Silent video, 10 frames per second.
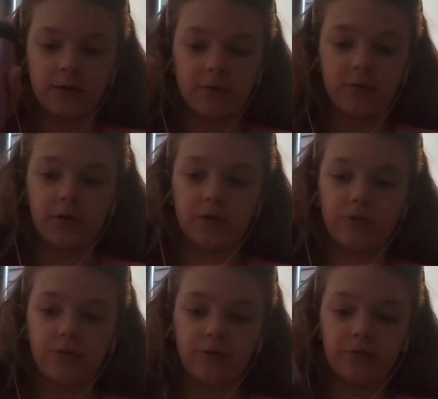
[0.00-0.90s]
What I'm going to do
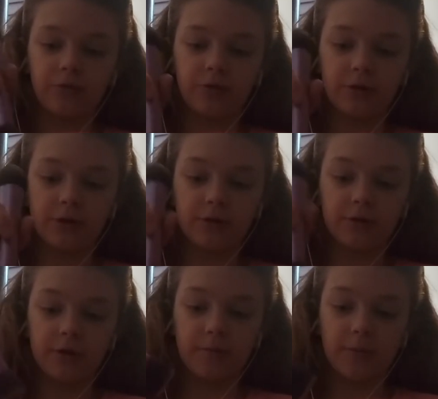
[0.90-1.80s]
is I'm just going to
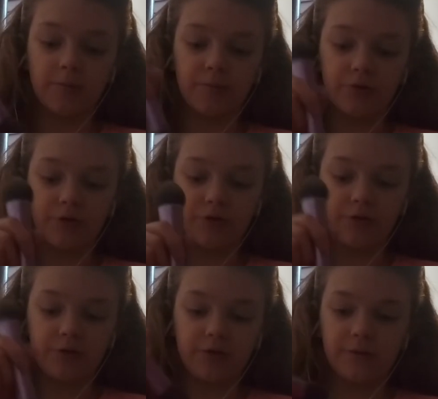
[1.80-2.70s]
dip my brush
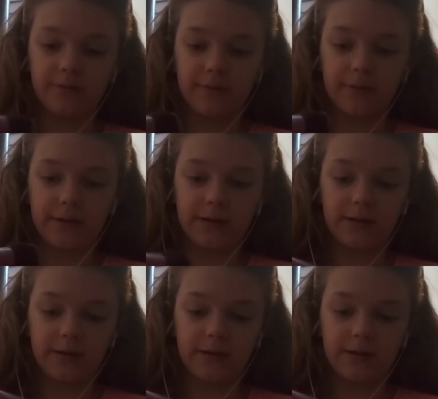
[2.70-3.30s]
into that.